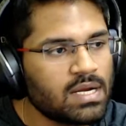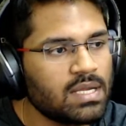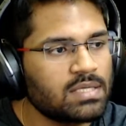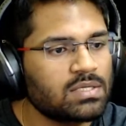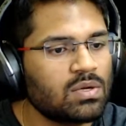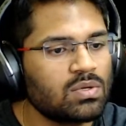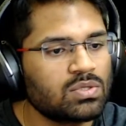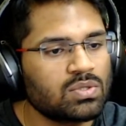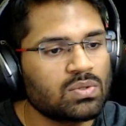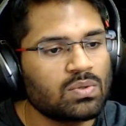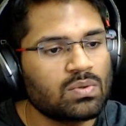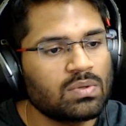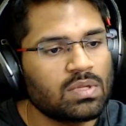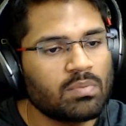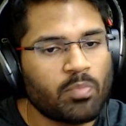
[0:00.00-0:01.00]
ideas
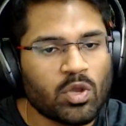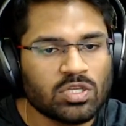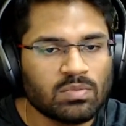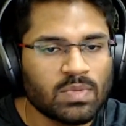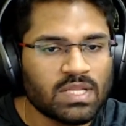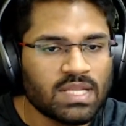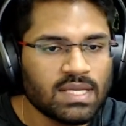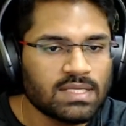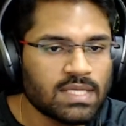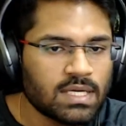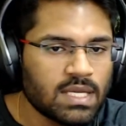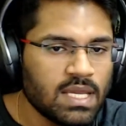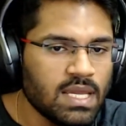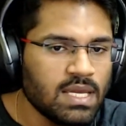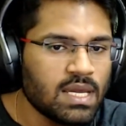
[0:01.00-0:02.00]
also, the possible things
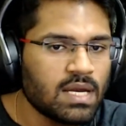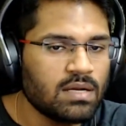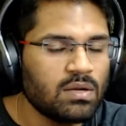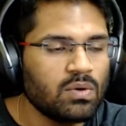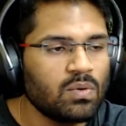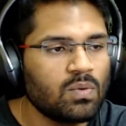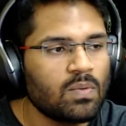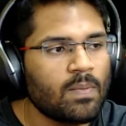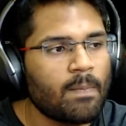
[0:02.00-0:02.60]
that he can do.